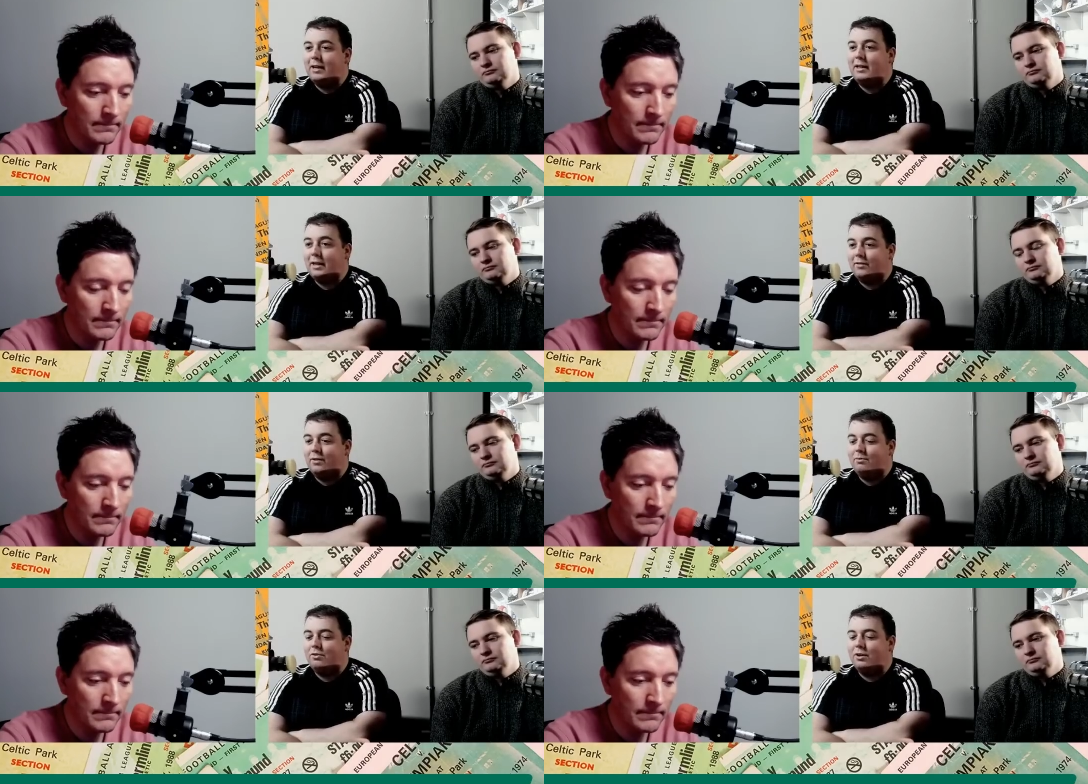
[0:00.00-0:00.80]
Speaker 1: and Griff
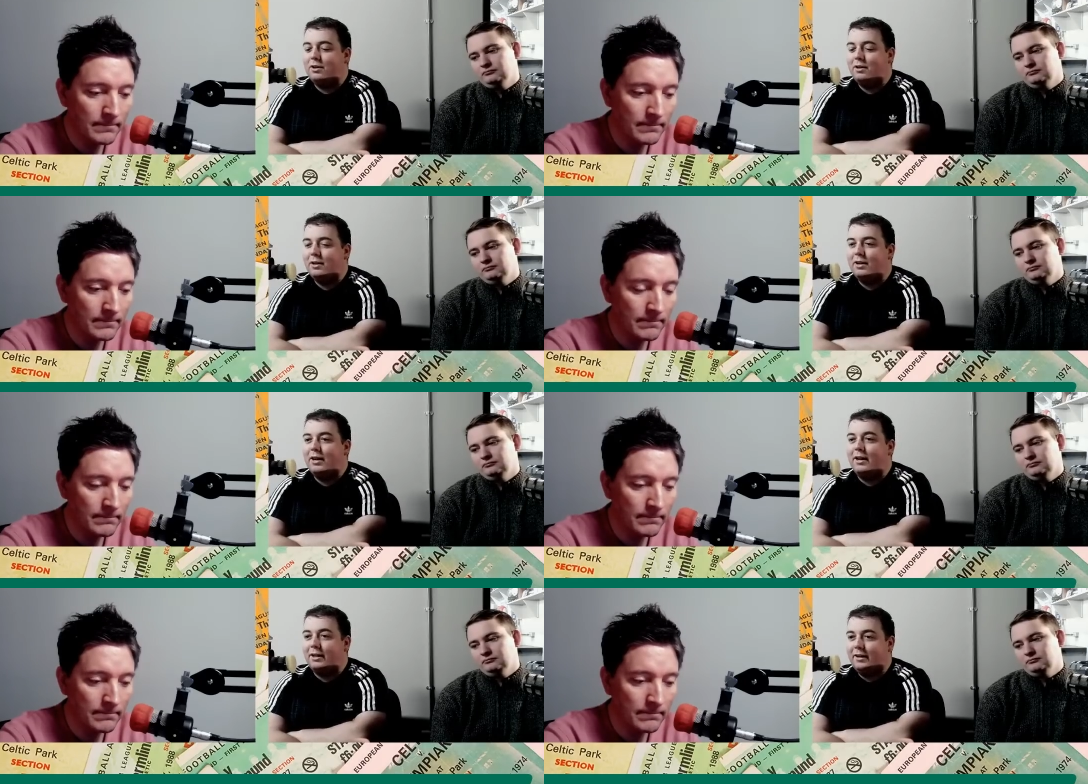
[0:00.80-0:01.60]
up front,
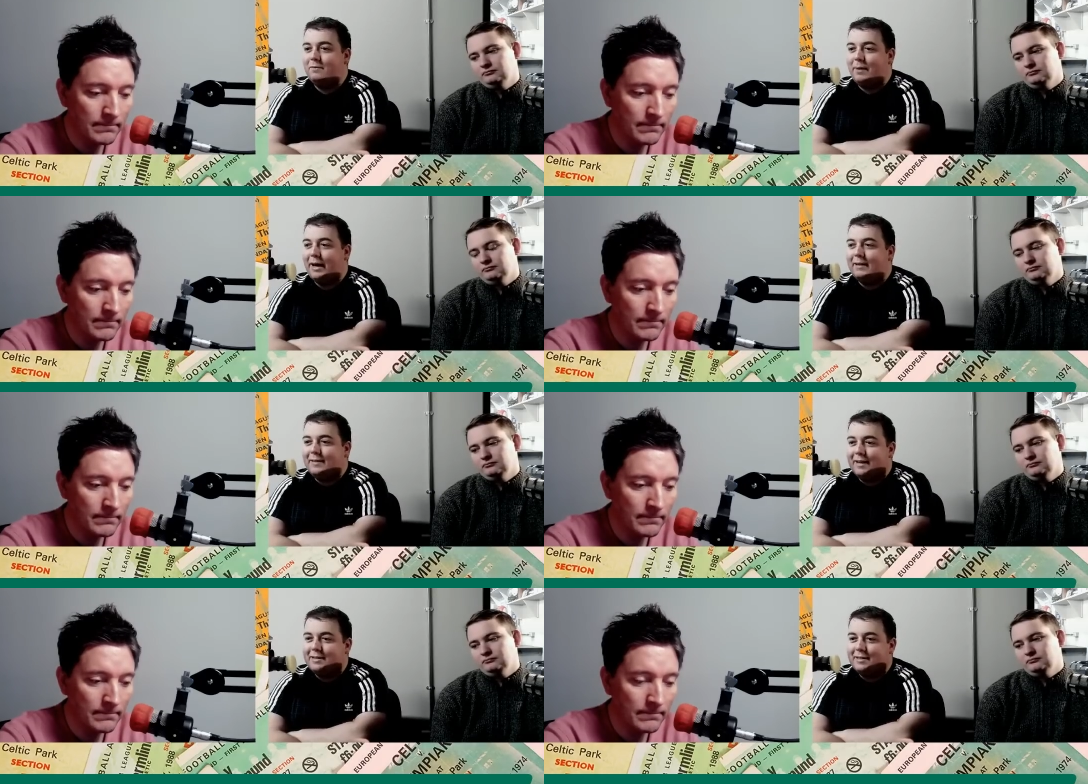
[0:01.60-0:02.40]
and at left back
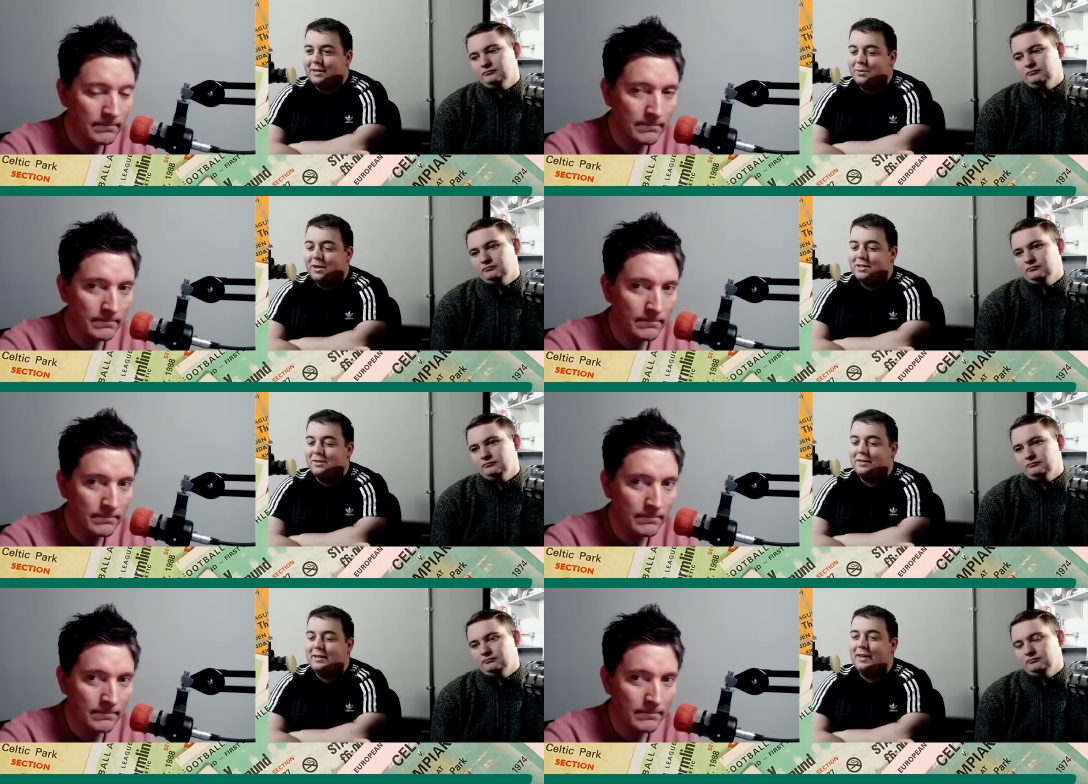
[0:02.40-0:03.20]
to answer the question
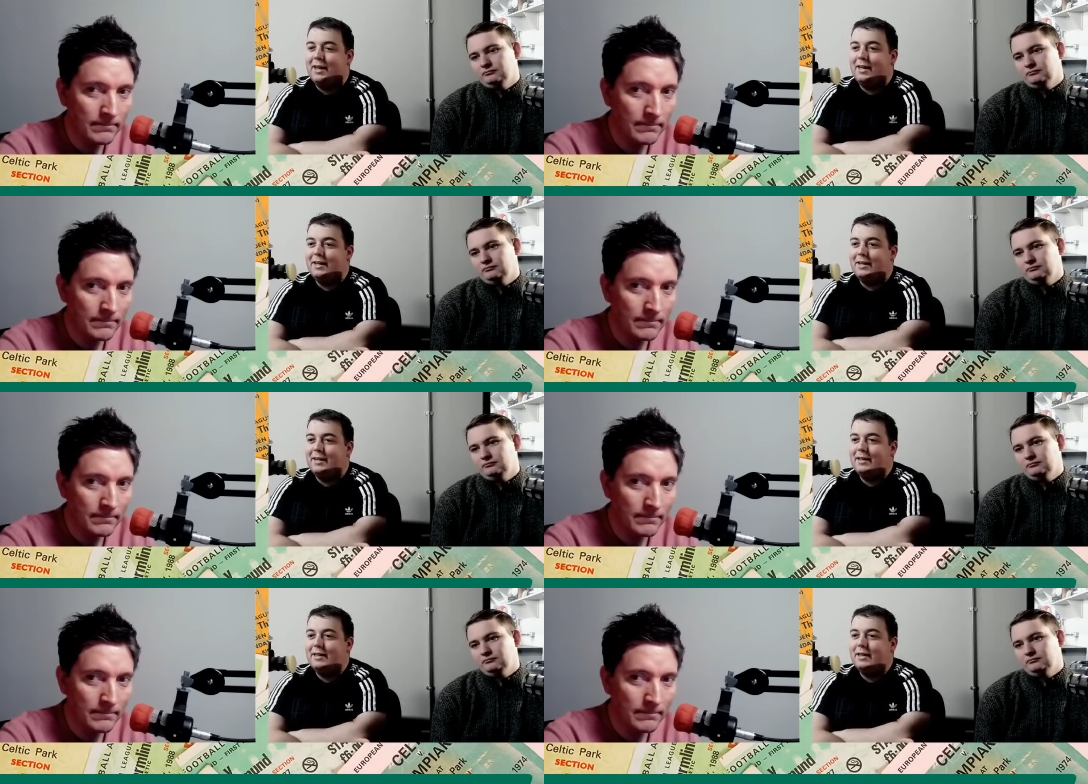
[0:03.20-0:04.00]
of today,
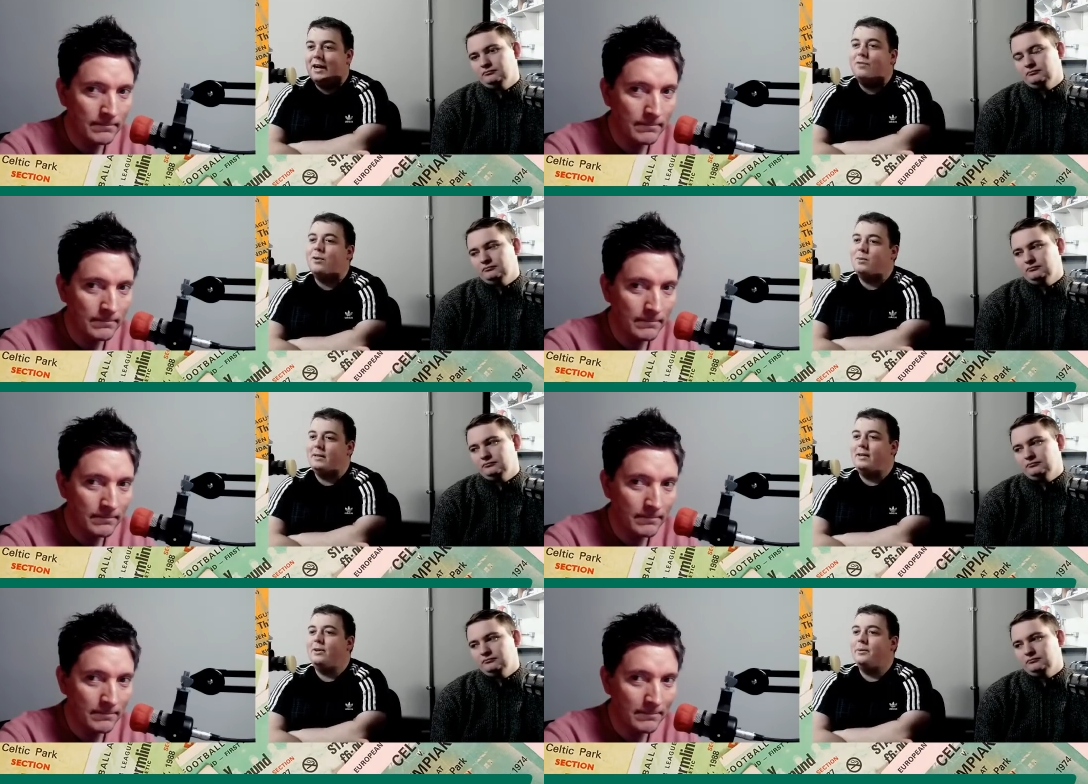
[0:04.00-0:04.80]
I have went with
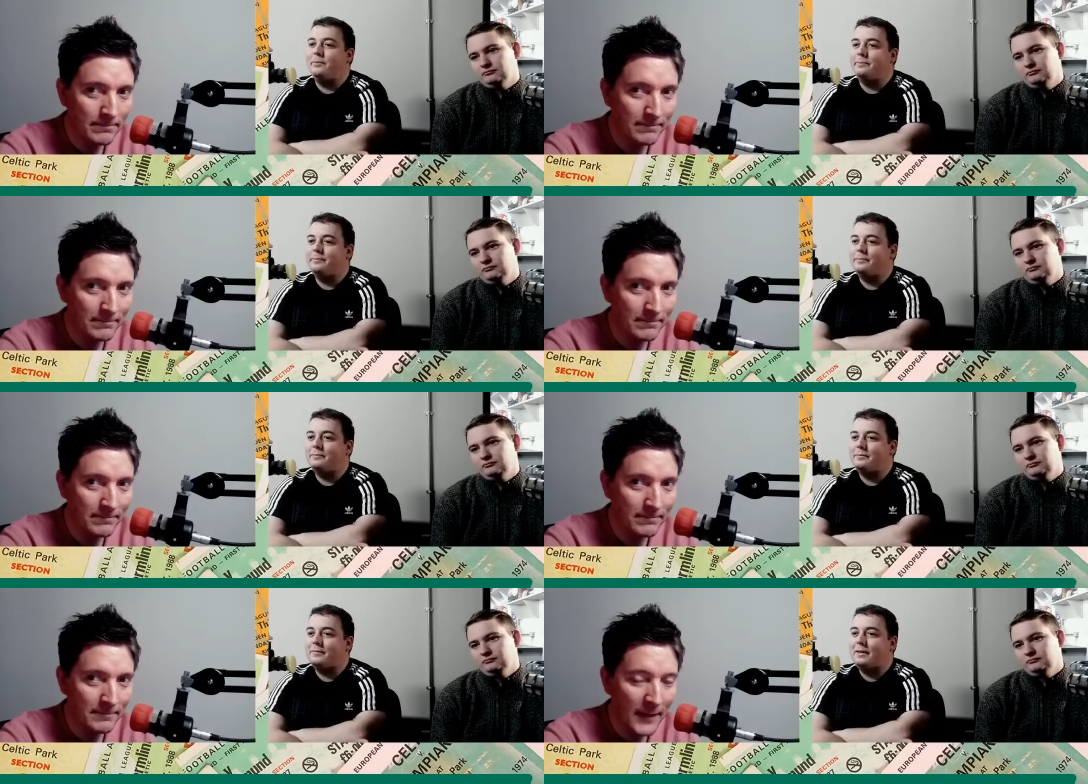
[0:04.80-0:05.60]
Taylor.
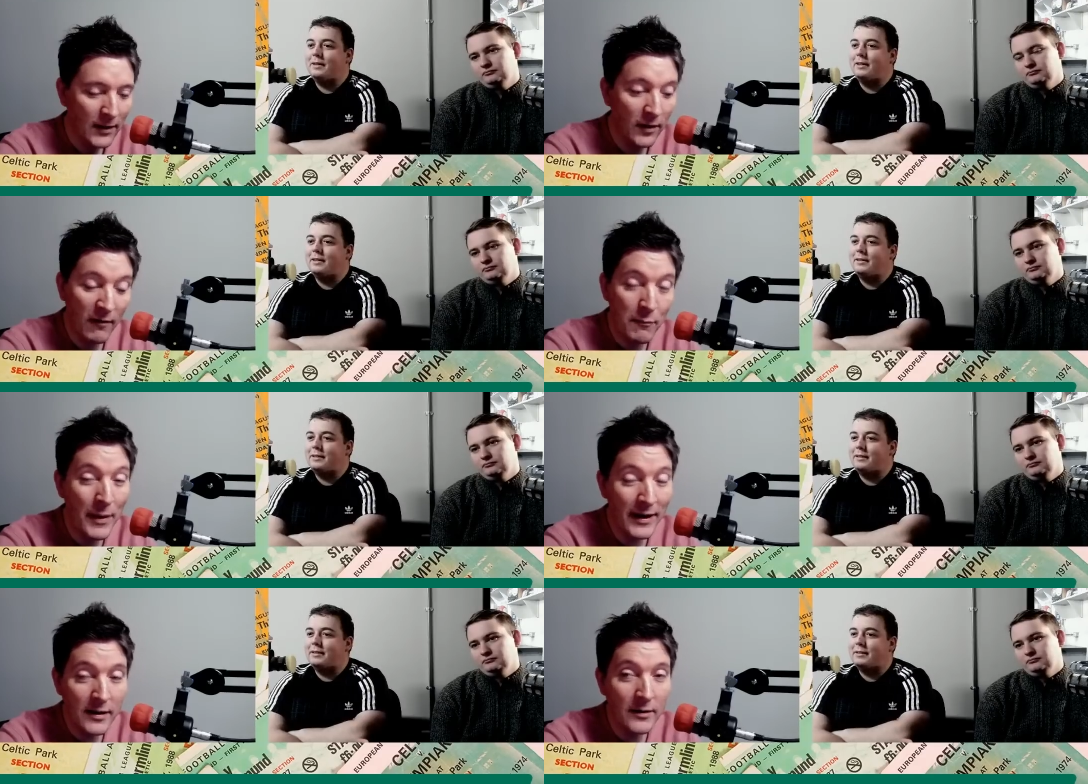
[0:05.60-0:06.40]
Speaker 2: Left
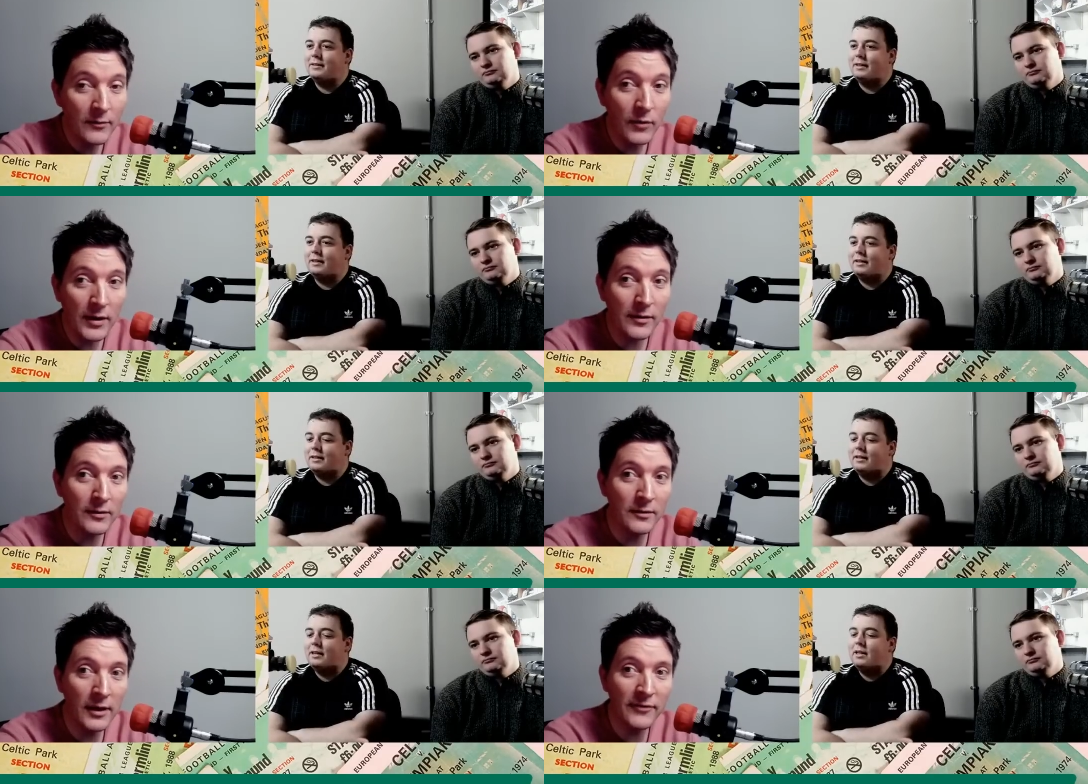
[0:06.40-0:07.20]
back rather than
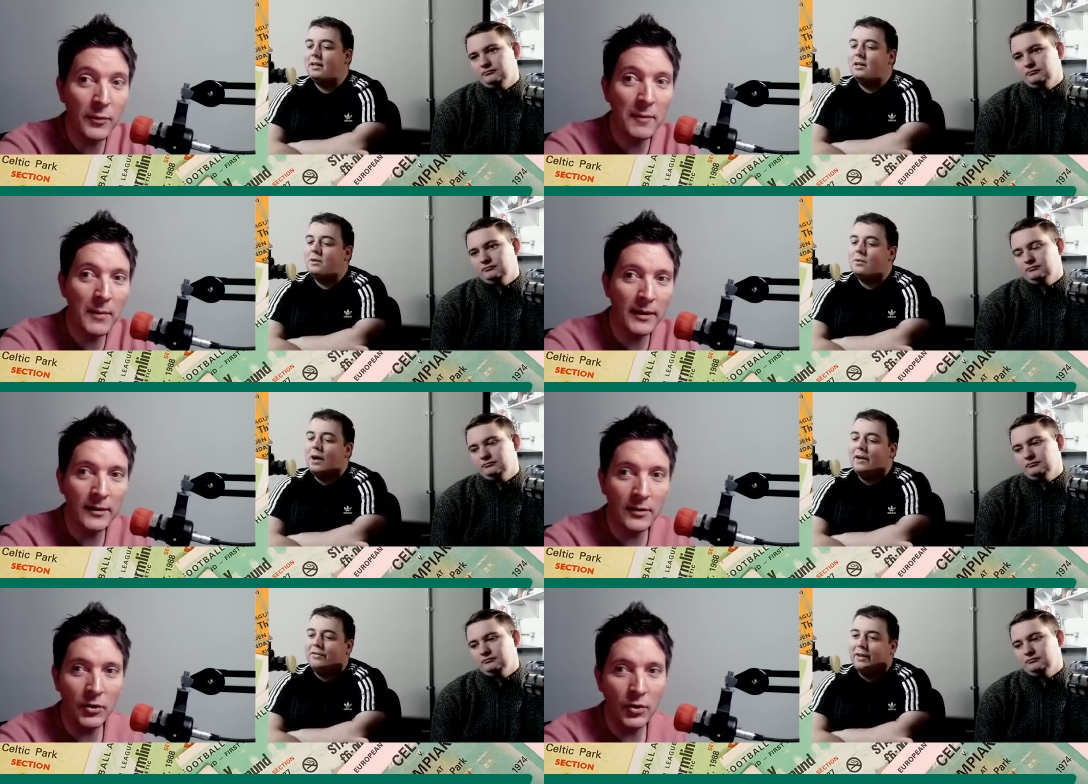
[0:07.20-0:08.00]
left wing back.
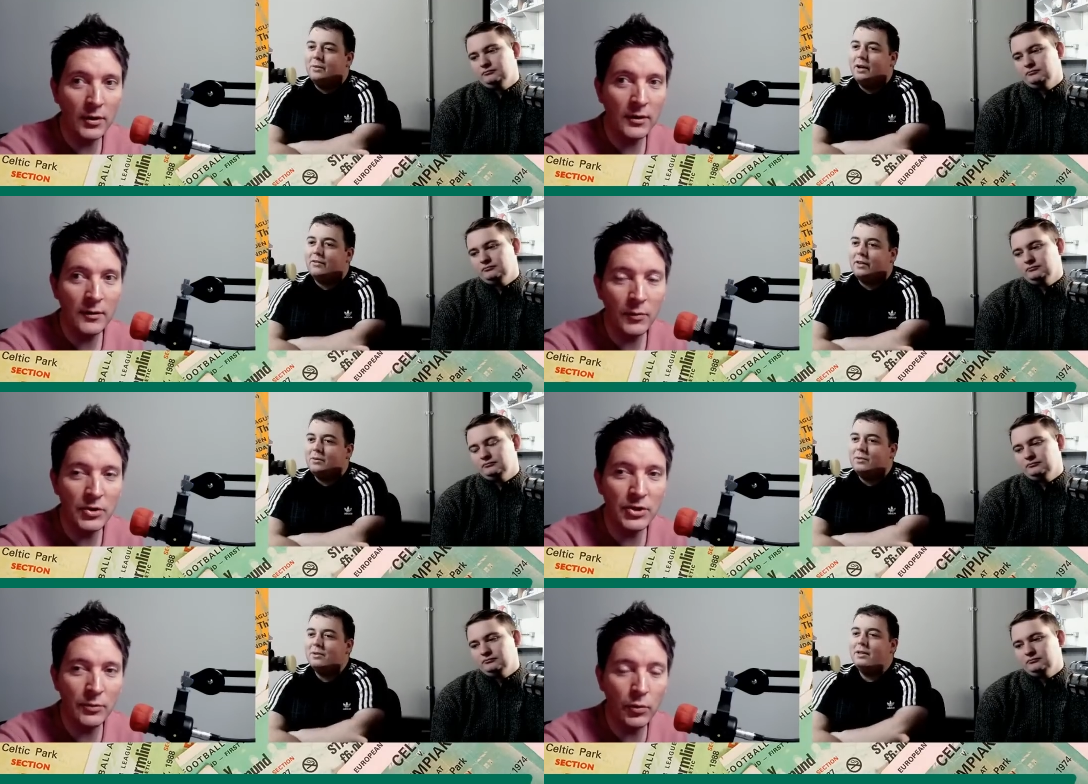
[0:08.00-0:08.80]
I think. I what's, think
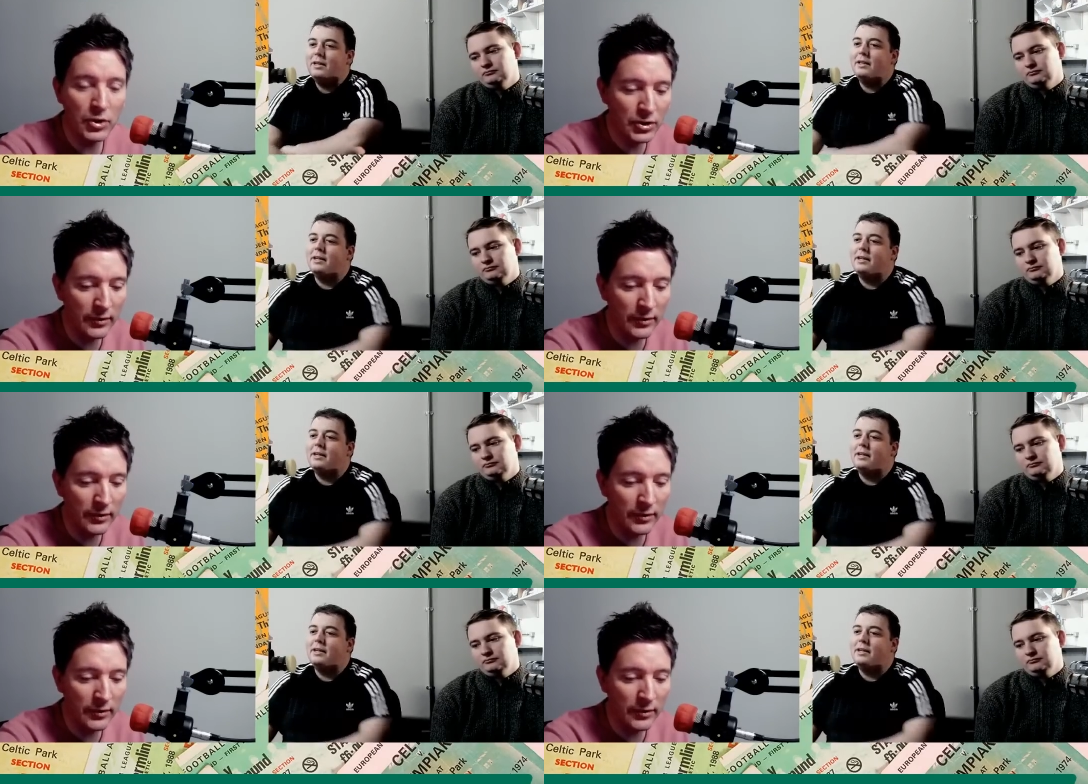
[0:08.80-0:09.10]
your, what's, your,